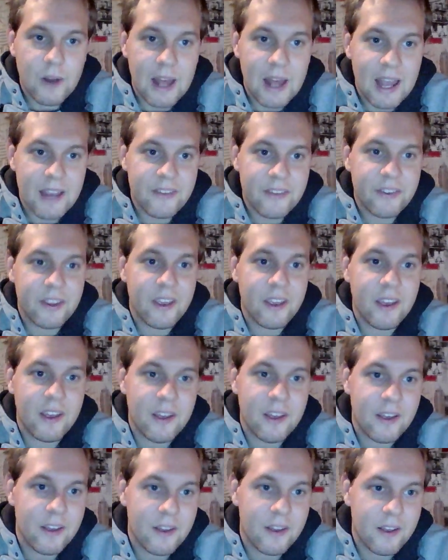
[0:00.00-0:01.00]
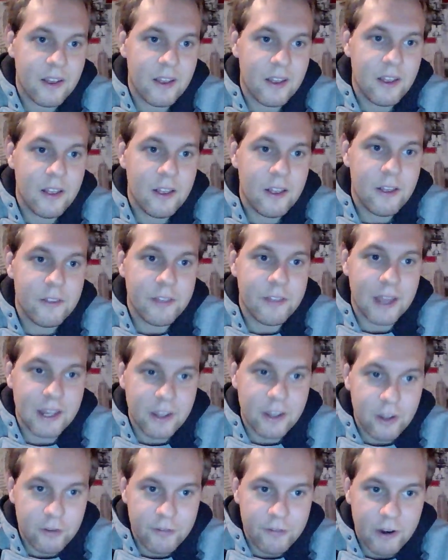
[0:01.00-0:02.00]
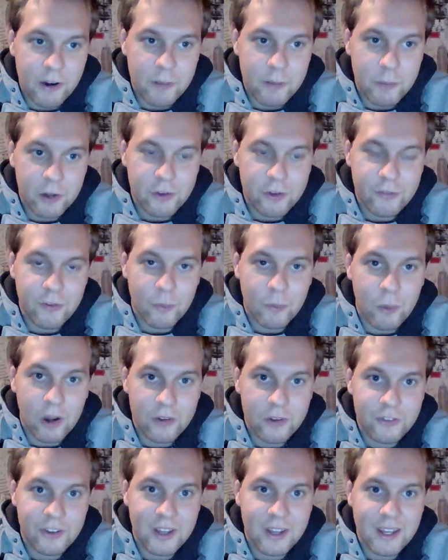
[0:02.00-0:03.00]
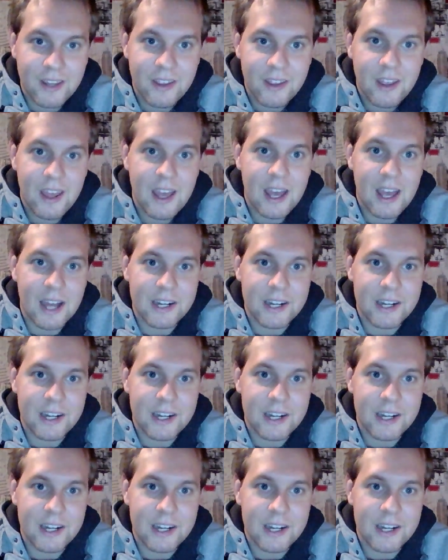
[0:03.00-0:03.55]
Right, thank you very much for watching,